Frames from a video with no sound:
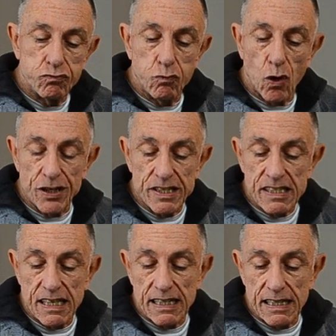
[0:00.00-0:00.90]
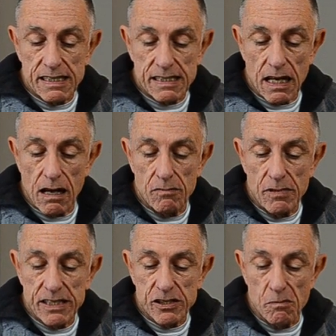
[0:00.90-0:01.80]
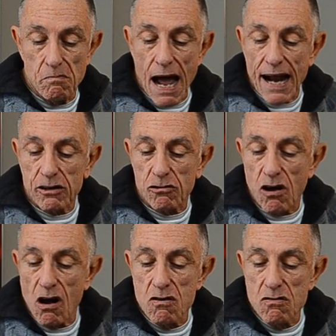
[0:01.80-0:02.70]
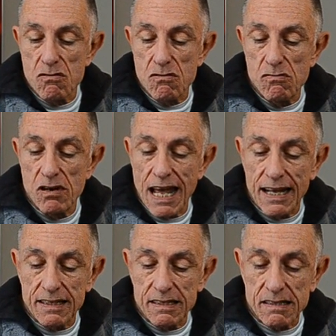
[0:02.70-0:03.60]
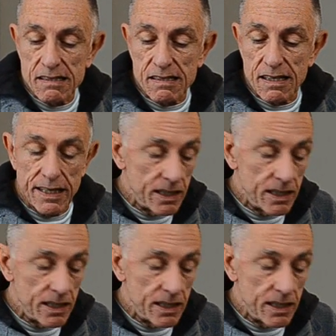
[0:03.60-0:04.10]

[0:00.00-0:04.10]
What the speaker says: what is it? It's a macro lens. They